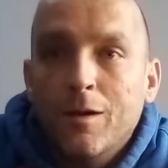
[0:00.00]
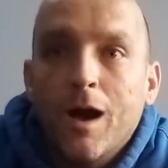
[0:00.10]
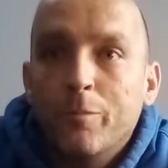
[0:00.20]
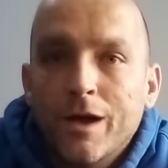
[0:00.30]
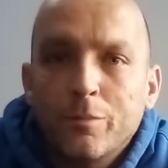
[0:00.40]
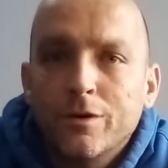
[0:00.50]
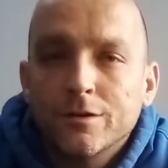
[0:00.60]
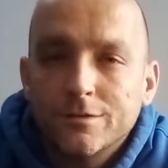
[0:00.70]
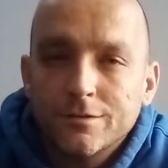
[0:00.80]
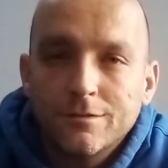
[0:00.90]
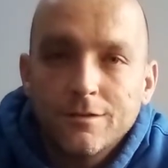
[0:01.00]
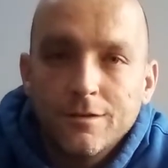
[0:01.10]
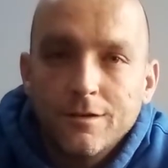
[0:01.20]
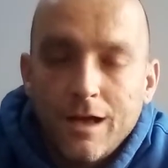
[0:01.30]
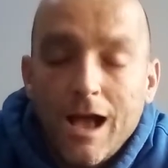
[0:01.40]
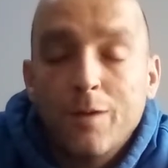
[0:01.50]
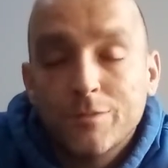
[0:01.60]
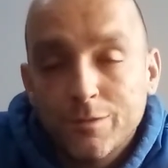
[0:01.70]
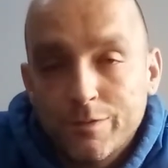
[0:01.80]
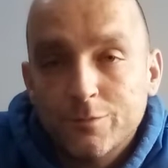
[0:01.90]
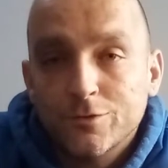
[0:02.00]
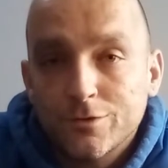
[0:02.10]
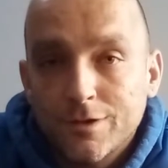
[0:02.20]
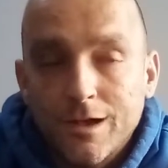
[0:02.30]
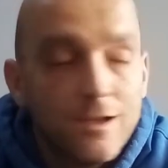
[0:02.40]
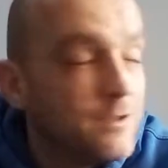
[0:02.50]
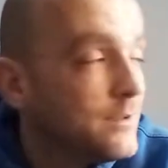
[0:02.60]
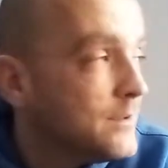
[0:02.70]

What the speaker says: a better person. How many people do that?